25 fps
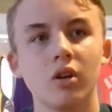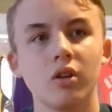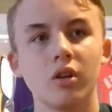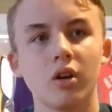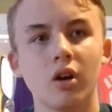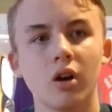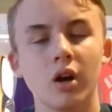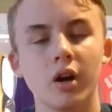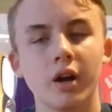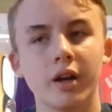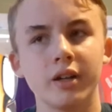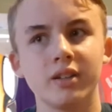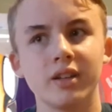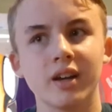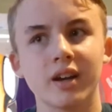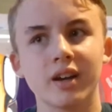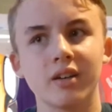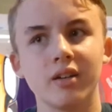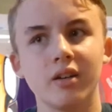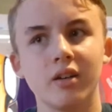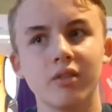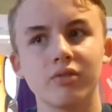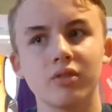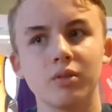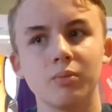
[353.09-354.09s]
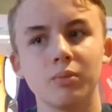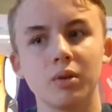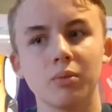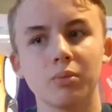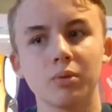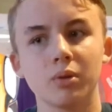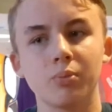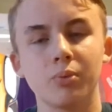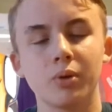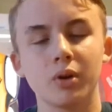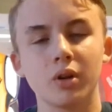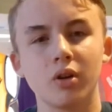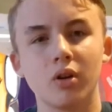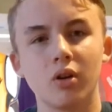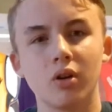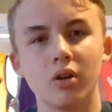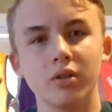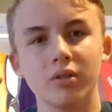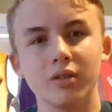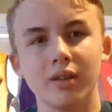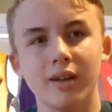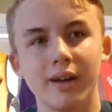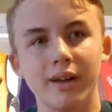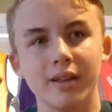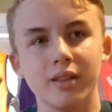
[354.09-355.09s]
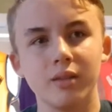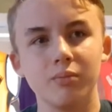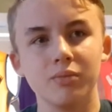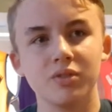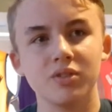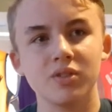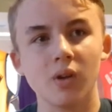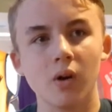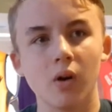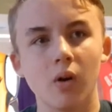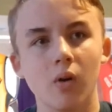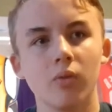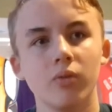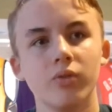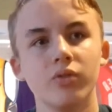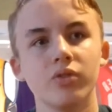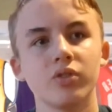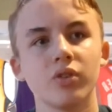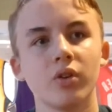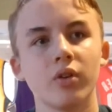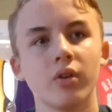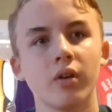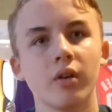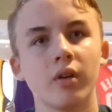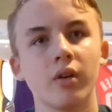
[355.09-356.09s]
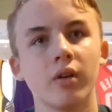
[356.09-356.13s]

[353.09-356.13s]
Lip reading: not high-tech enough to be able to put it online themselves.